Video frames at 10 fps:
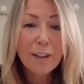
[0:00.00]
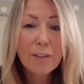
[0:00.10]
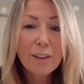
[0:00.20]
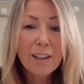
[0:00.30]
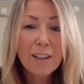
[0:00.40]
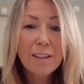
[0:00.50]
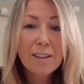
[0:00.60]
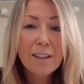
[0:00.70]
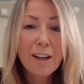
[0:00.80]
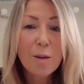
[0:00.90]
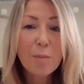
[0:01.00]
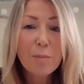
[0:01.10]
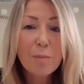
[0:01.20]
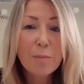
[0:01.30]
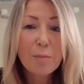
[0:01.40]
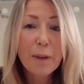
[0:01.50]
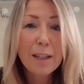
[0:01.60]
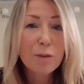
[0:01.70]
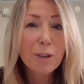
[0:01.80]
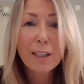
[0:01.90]
years,
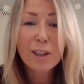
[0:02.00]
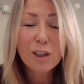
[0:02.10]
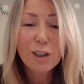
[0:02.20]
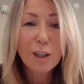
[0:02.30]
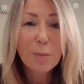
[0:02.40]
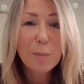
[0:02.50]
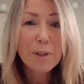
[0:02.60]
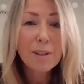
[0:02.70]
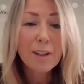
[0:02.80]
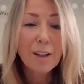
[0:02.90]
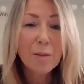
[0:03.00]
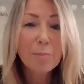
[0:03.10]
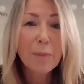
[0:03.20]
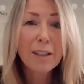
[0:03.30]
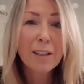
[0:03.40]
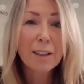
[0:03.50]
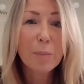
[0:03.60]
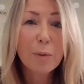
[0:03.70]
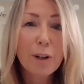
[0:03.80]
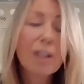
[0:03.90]
making relationships, making
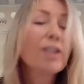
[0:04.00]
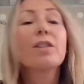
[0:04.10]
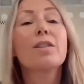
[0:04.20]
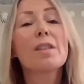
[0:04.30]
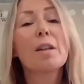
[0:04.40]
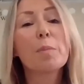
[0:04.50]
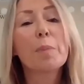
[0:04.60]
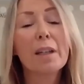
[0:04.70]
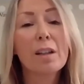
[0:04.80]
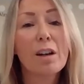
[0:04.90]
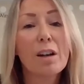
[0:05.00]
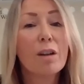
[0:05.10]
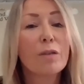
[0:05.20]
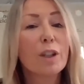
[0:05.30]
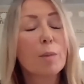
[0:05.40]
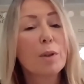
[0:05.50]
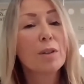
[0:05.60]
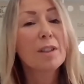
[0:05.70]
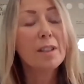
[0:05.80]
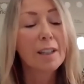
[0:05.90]
collaborations and being at the heart of the
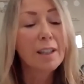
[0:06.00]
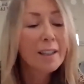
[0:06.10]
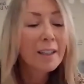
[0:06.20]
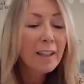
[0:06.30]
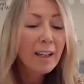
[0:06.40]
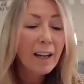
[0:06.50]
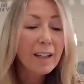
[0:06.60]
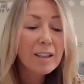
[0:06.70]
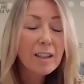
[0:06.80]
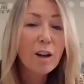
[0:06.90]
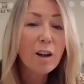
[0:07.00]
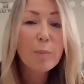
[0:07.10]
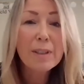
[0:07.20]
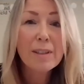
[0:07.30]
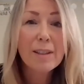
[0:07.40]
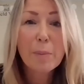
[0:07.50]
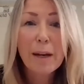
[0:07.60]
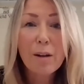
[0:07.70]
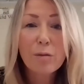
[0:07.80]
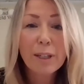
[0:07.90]
community. And our business is
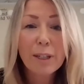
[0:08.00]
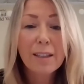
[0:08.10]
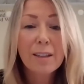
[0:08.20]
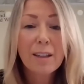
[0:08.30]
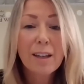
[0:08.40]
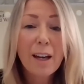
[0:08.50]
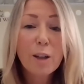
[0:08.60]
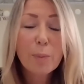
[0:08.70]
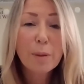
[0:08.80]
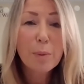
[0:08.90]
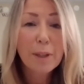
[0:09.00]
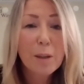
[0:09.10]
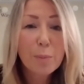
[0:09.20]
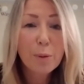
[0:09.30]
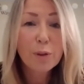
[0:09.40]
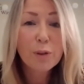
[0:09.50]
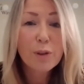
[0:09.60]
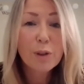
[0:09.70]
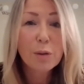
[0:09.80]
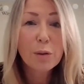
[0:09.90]
about really helping people
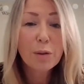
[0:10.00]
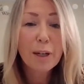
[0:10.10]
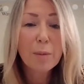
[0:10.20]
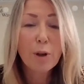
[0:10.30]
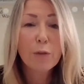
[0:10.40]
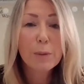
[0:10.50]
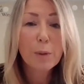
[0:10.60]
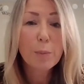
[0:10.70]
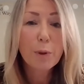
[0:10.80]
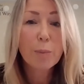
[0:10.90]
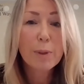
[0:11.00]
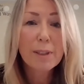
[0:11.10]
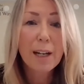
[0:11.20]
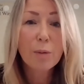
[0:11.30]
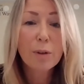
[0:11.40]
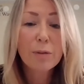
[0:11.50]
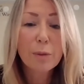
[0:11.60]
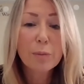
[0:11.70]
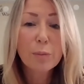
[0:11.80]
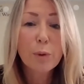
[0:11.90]
to create profits with purpose now.
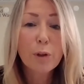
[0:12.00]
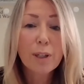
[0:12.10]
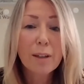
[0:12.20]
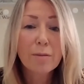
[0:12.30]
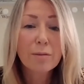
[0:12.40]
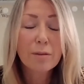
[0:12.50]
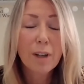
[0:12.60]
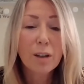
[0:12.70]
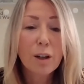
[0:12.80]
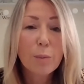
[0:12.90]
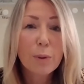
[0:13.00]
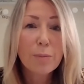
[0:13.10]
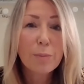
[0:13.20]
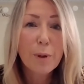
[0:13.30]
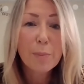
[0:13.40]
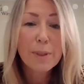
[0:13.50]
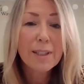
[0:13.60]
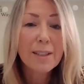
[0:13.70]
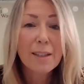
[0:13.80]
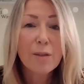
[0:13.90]
We're working a lot with
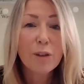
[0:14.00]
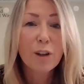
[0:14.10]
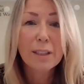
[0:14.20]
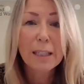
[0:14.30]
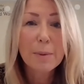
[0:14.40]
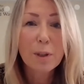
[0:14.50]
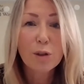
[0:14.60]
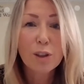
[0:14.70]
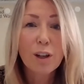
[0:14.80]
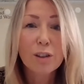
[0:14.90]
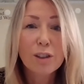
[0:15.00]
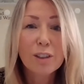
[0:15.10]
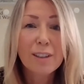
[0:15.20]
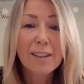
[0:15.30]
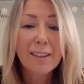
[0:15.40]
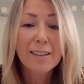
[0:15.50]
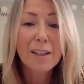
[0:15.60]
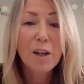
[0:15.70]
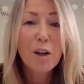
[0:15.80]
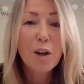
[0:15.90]
businesses that have got deep social consciences,
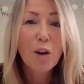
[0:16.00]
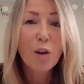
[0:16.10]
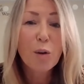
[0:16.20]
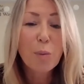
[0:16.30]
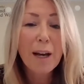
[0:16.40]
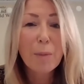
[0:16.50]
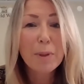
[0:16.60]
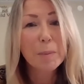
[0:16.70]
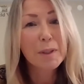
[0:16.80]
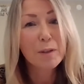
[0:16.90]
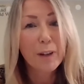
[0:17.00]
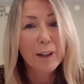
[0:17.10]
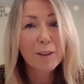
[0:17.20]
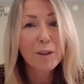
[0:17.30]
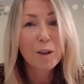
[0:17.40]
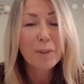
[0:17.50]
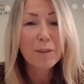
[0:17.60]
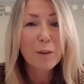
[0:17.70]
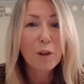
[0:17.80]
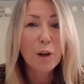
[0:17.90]
or we're helping them to find them if
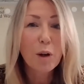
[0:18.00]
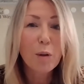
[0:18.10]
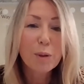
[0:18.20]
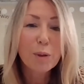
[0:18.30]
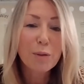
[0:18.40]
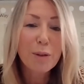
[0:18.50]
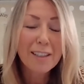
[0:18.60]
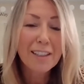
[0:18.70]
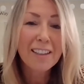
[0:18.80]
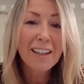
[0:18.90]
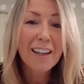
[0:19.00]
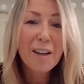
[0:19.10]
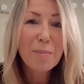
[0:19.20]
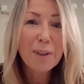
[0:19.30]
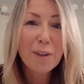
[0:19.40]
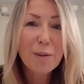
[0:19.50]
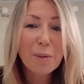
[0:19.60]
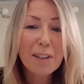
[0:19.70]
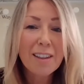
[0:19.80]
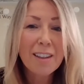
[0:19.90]
they've not got one already, because
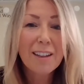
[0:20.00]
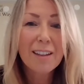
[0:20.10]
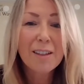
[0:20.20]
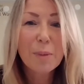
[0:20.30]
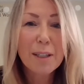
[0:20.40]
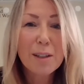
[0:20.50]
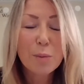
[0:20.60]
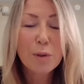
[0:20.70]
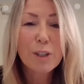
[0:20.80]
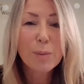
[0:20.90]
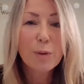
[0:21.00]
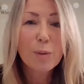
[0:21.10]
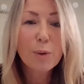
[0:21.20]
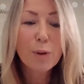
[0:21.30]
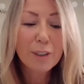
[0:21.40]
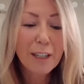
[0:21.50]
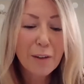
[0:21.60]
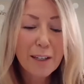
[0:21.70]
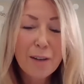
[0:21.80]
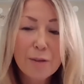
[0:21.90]
we think that's a piece of work that's more important now
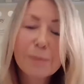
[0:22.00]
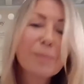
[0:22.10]
than ever.